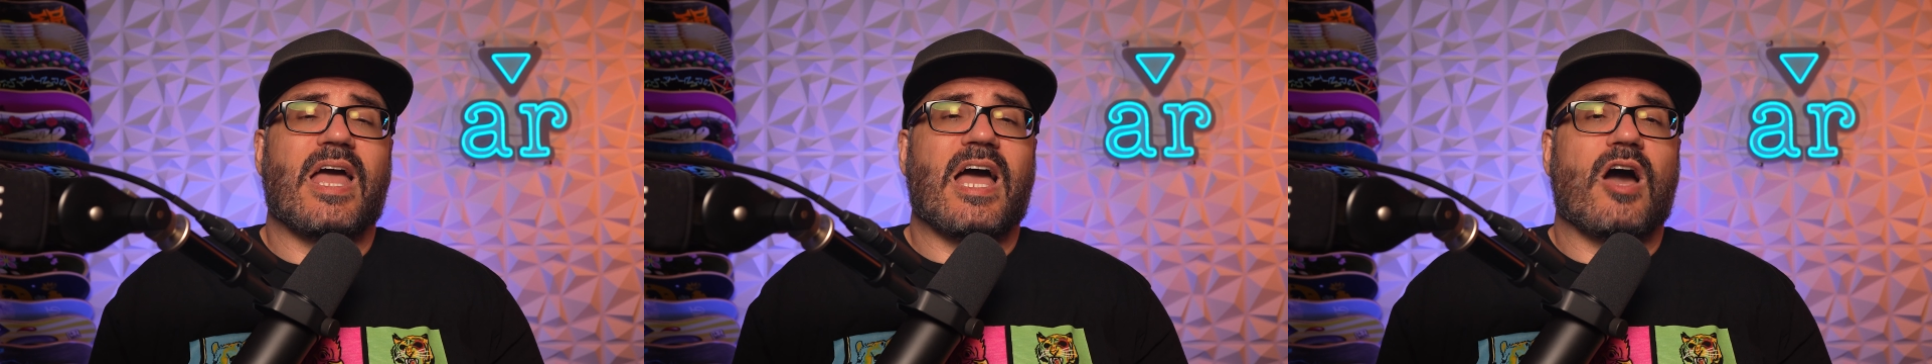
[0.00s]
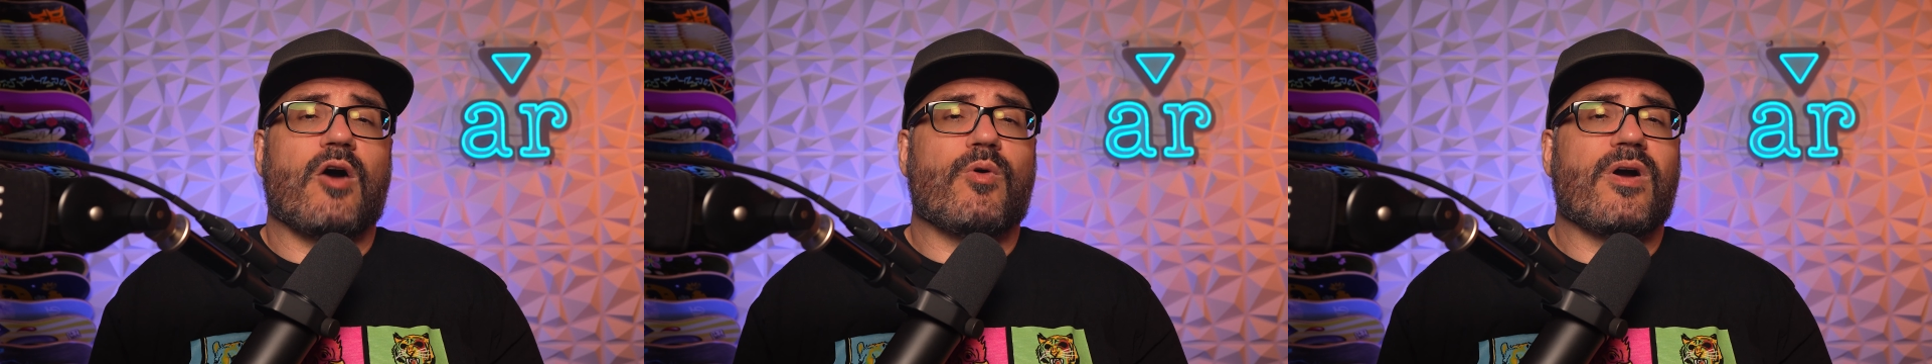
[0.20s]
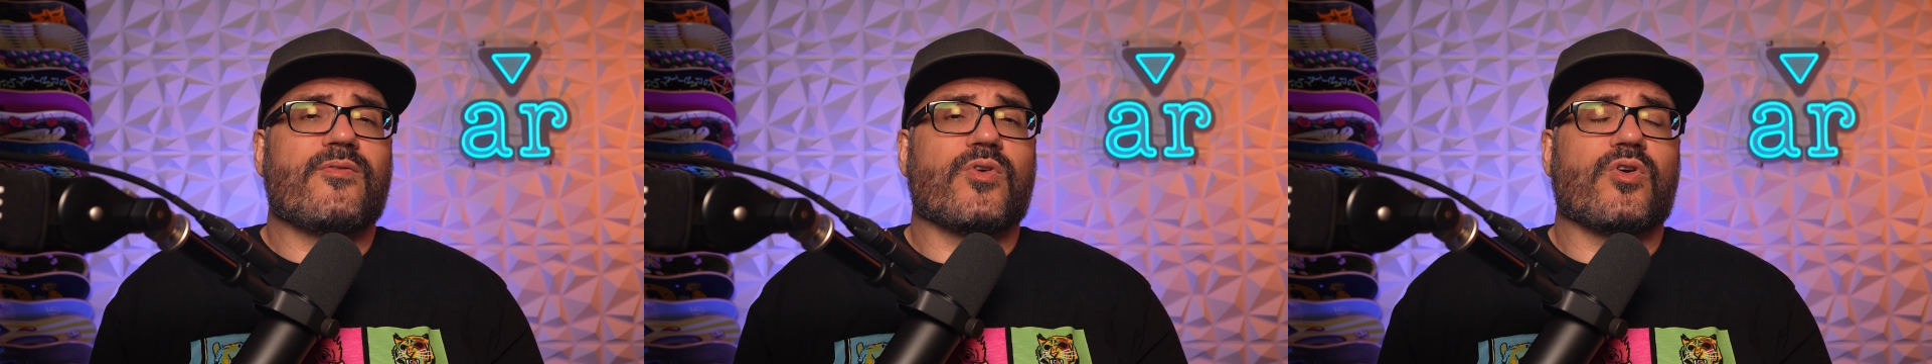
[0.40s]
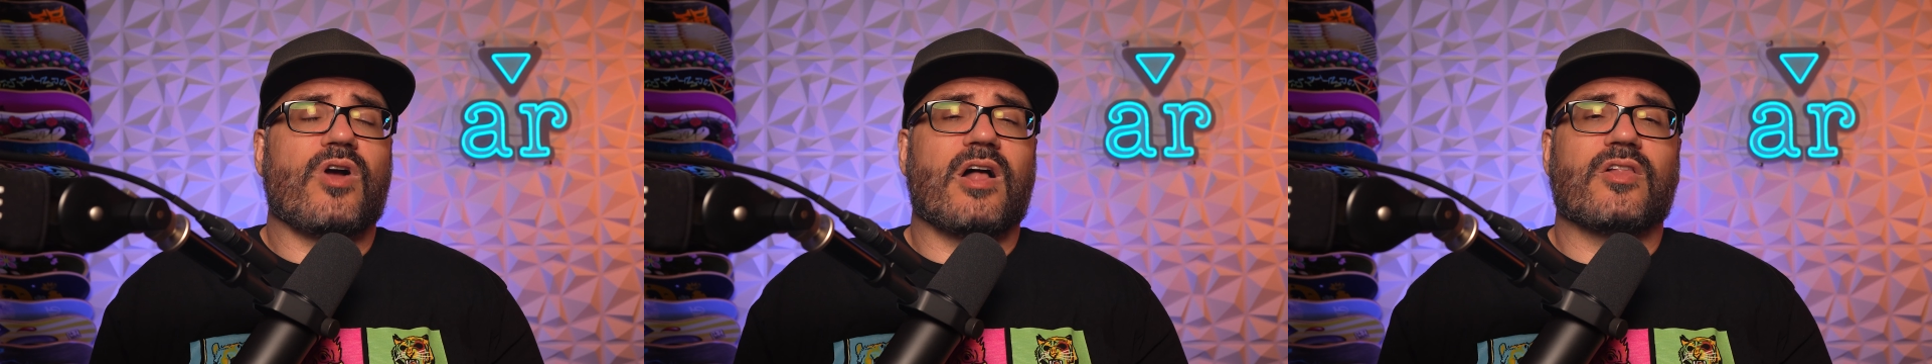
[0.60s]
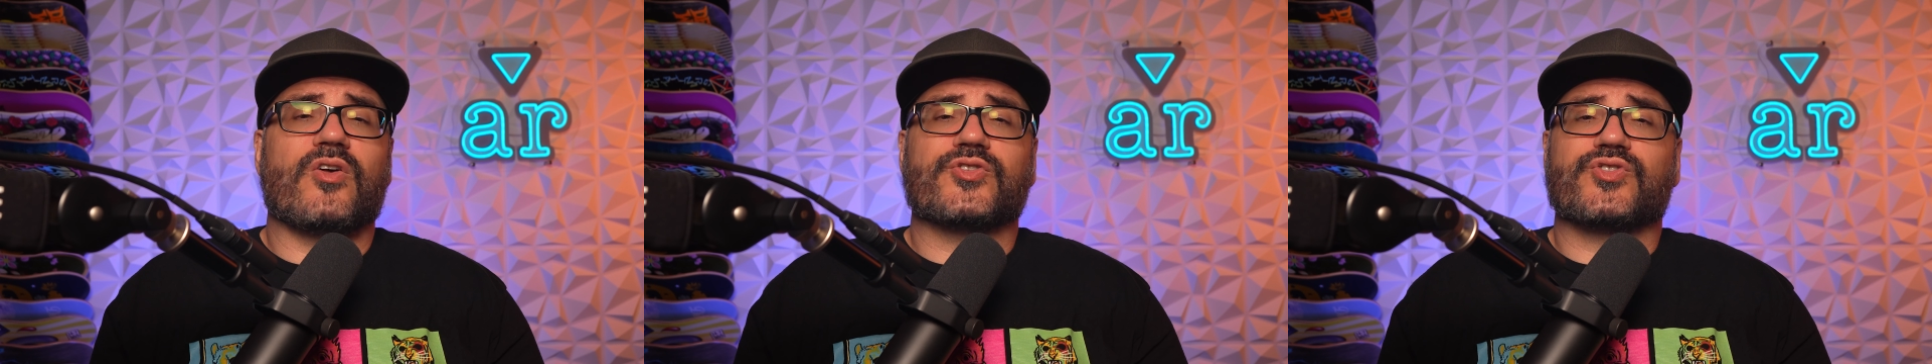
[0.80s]
However,
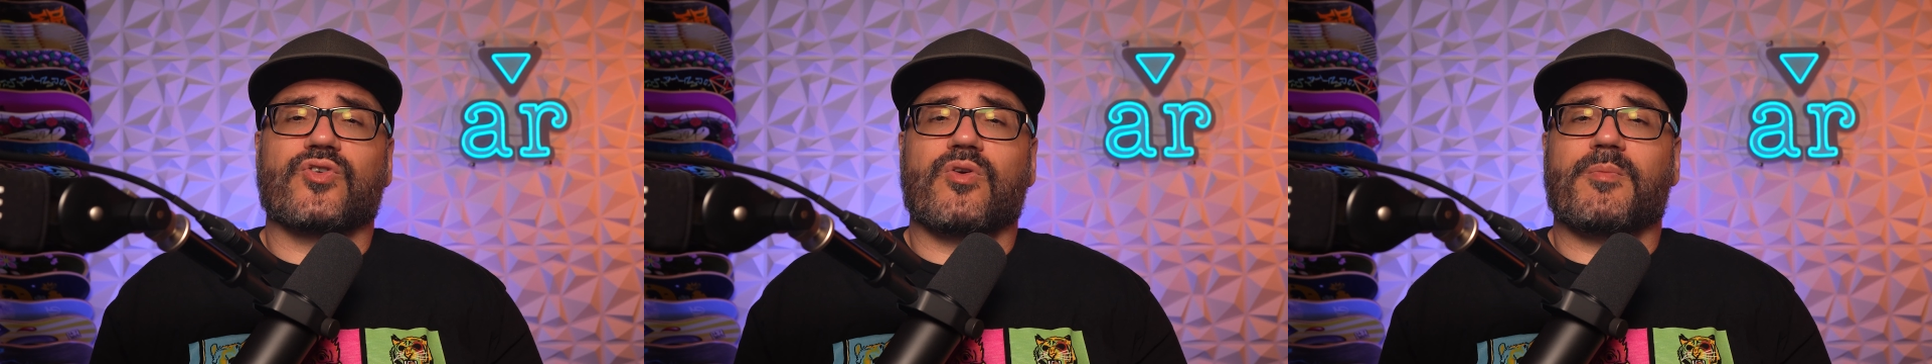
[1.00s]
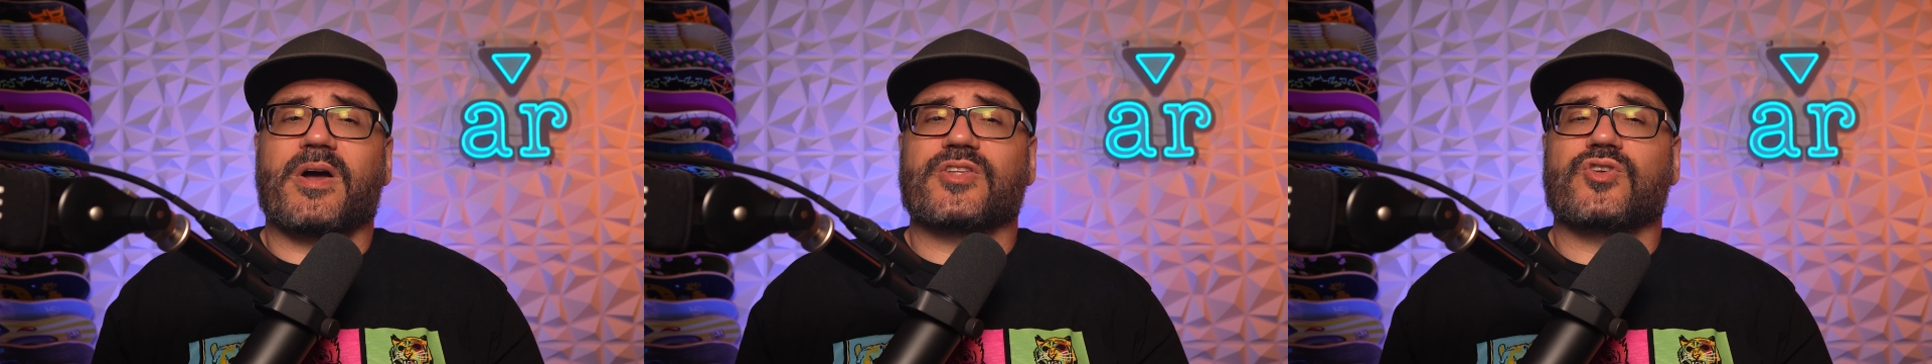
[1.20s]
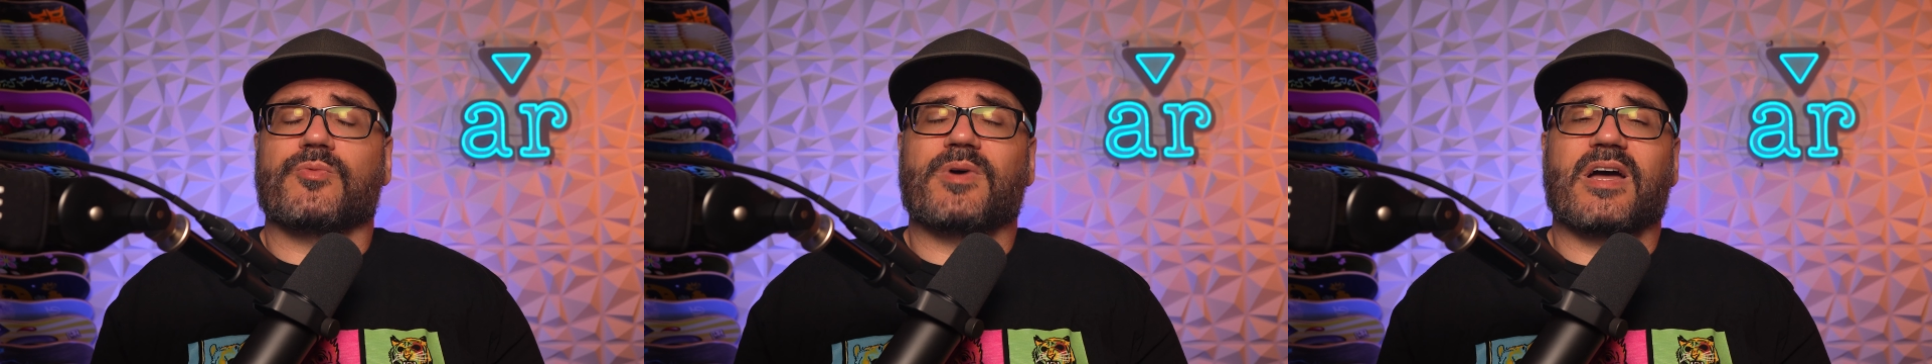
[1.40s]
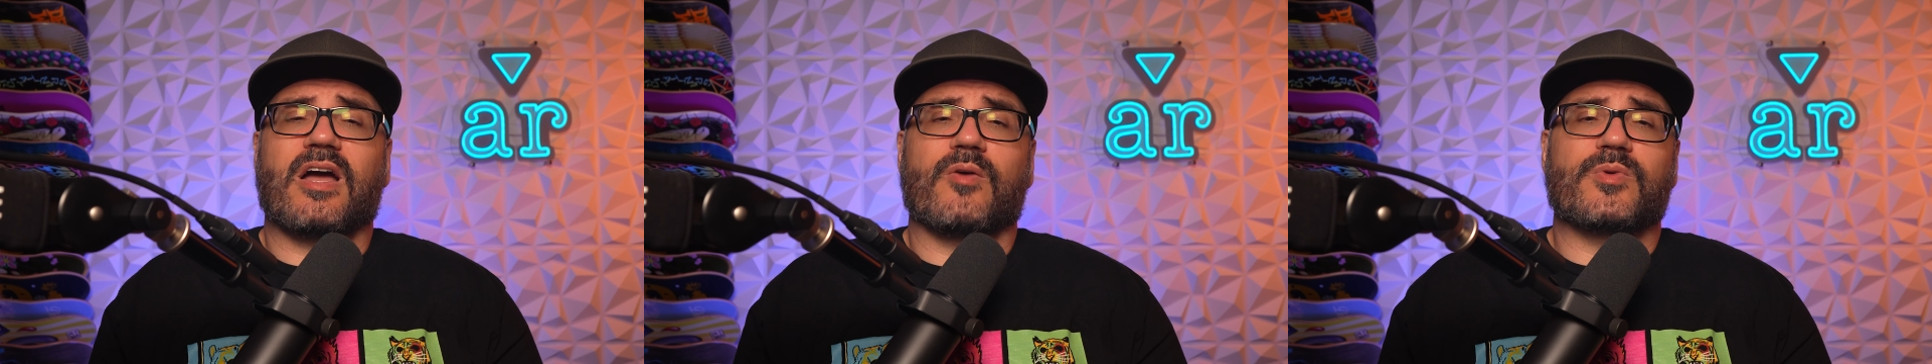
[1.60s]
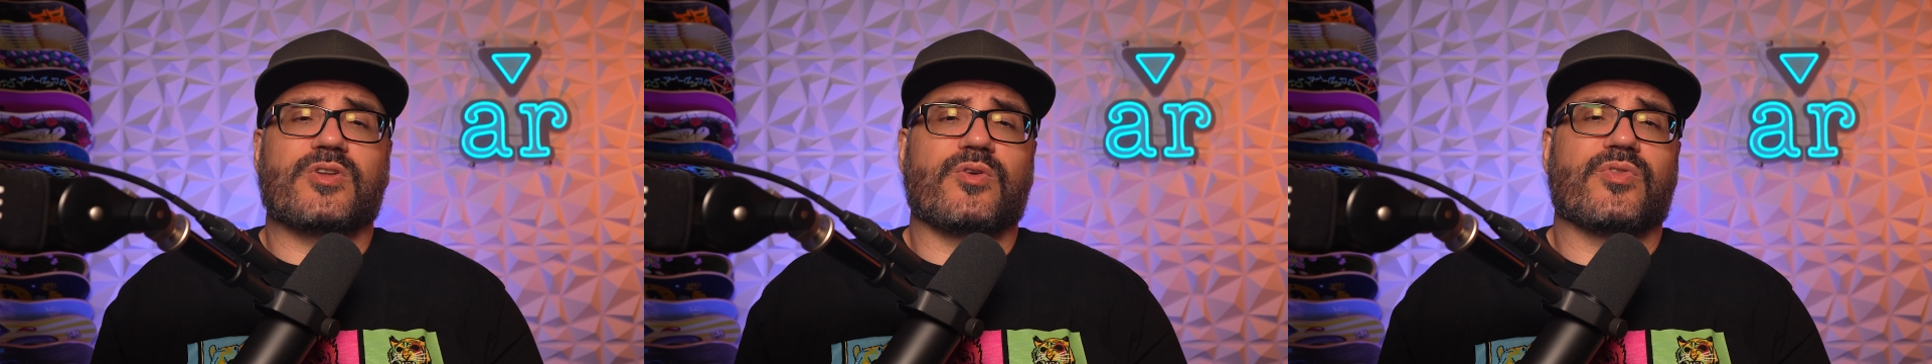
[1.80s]
I'll also remind you about how
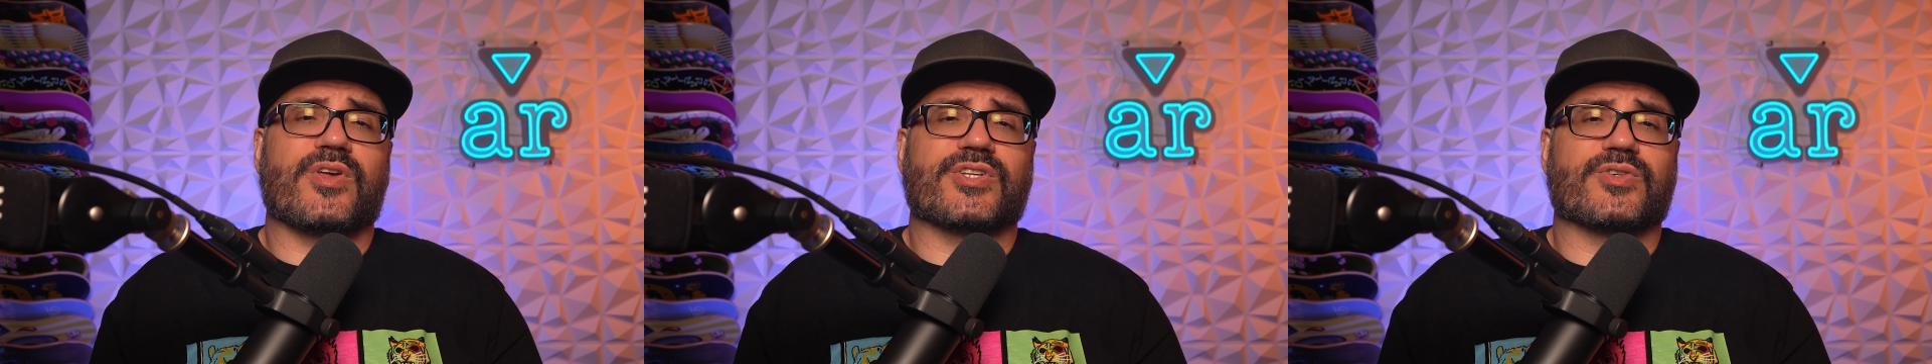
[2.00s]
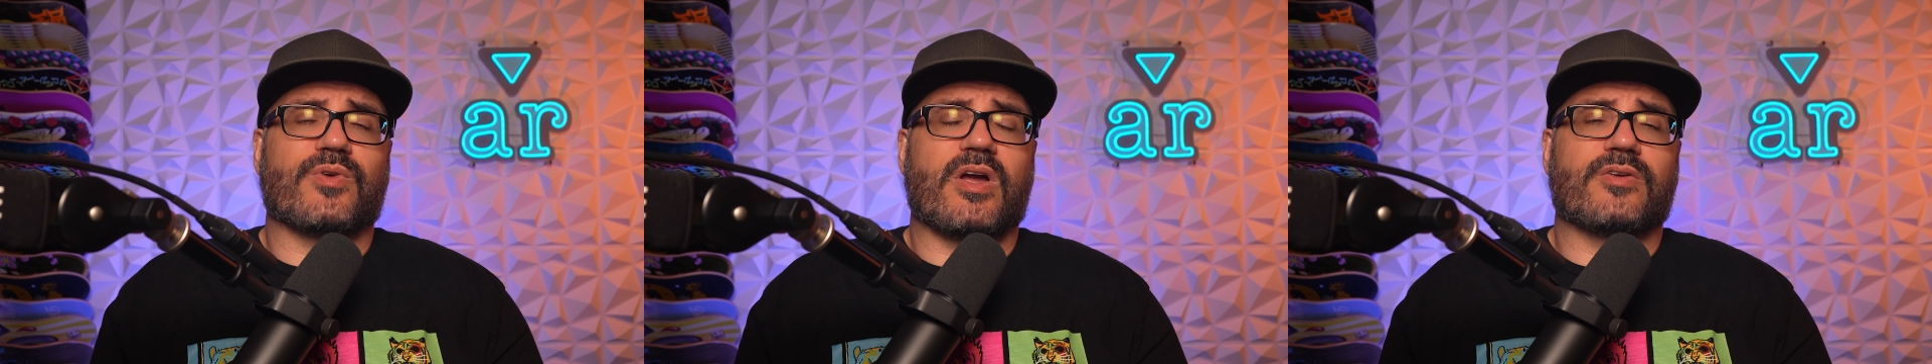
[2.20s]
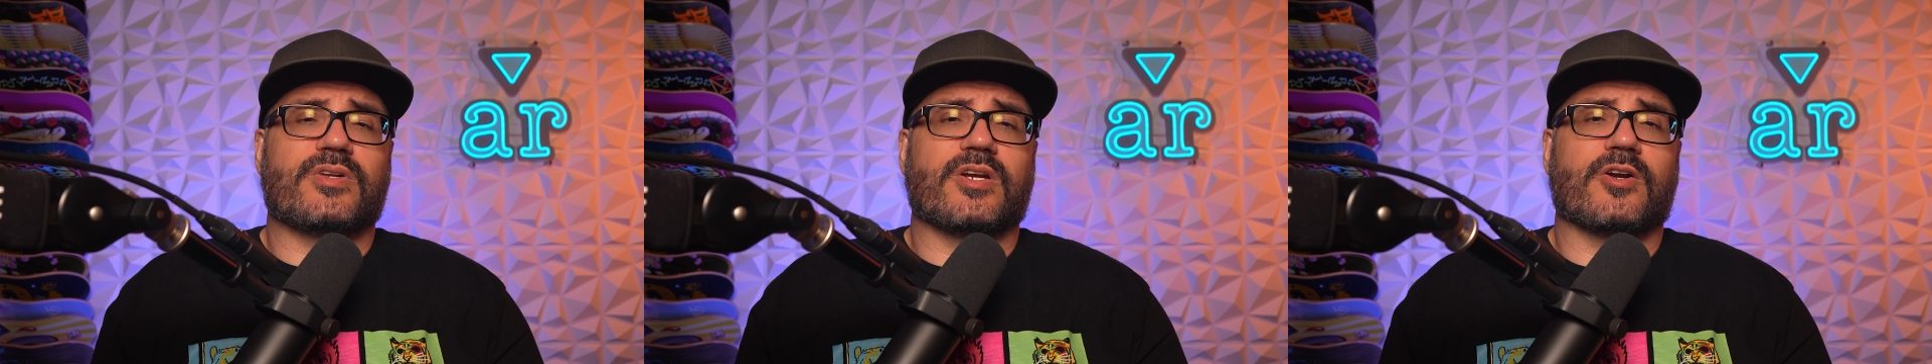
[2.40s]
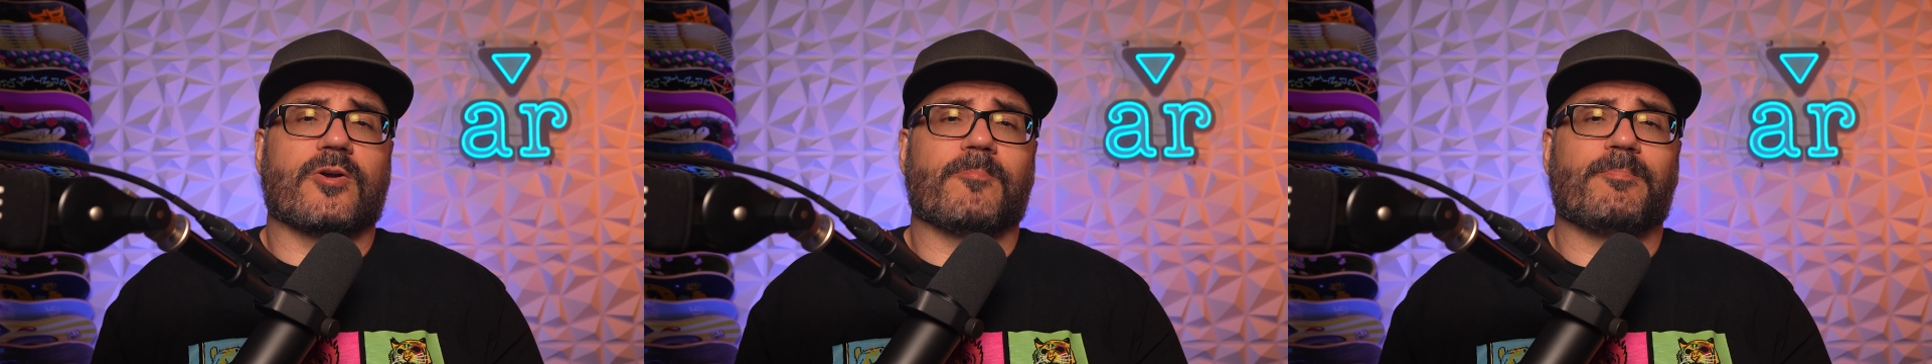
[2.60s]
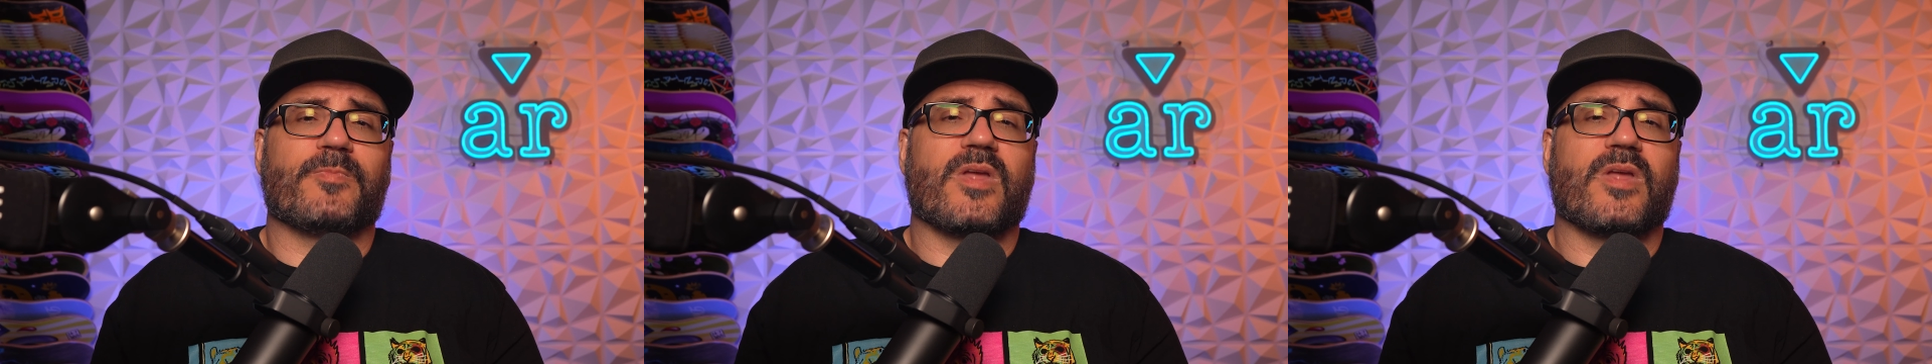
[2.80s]
we do things around here.